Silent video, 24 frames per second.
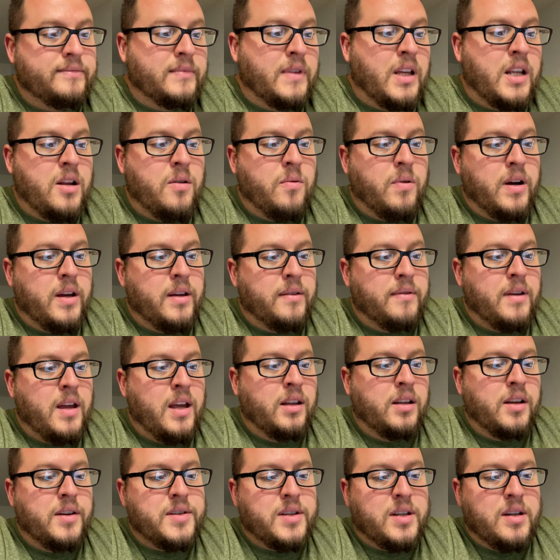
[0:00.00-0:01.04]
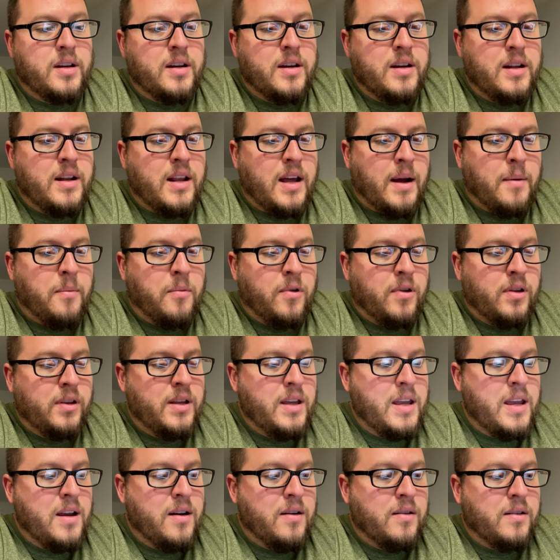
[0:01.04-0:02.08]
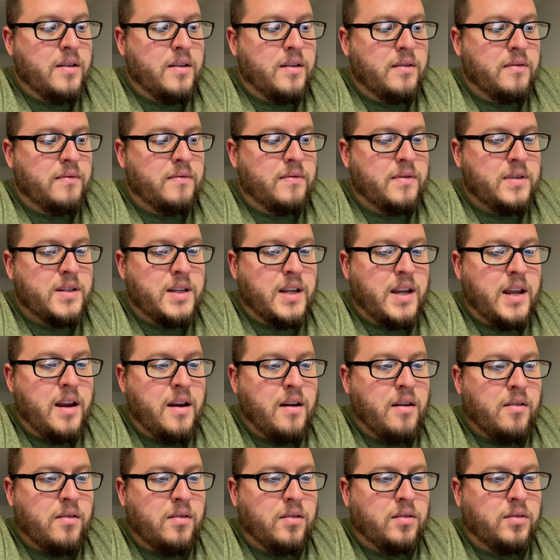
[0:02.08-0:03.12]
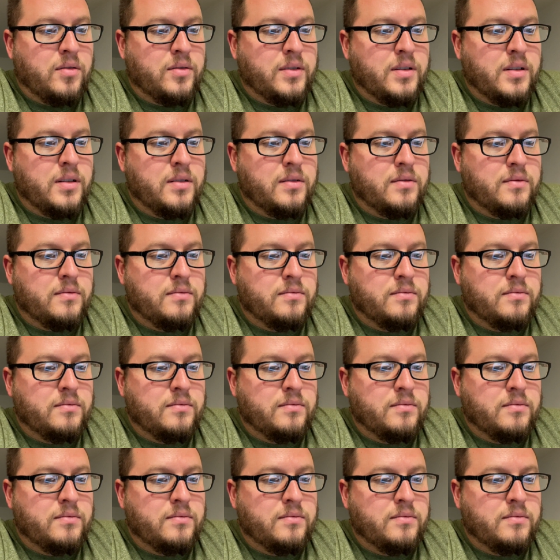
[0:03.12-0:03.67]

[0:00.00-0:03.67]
Anyway, it looks good. I'm really eager to hear all the